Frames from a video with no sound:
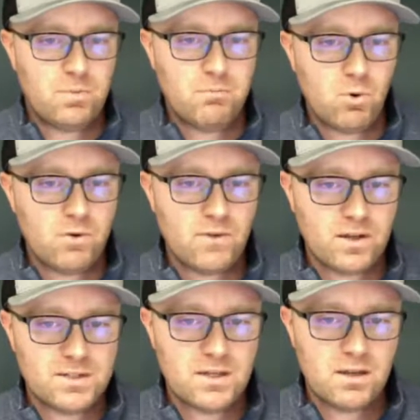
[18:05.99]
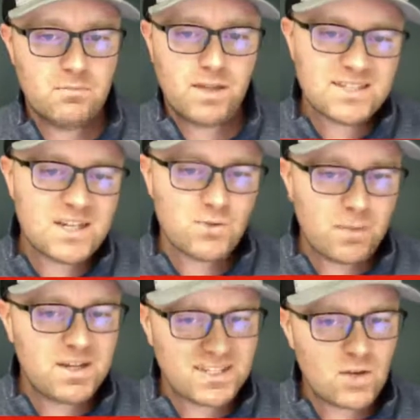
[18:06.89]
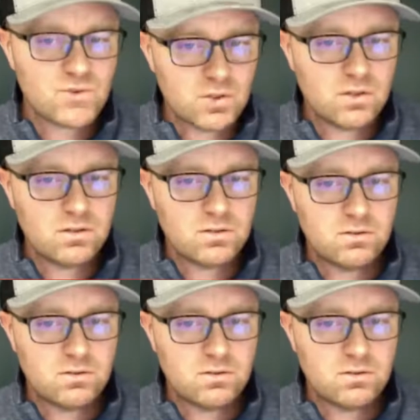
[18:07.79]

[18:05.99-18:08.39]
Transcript: and motivated today. But it sounds good.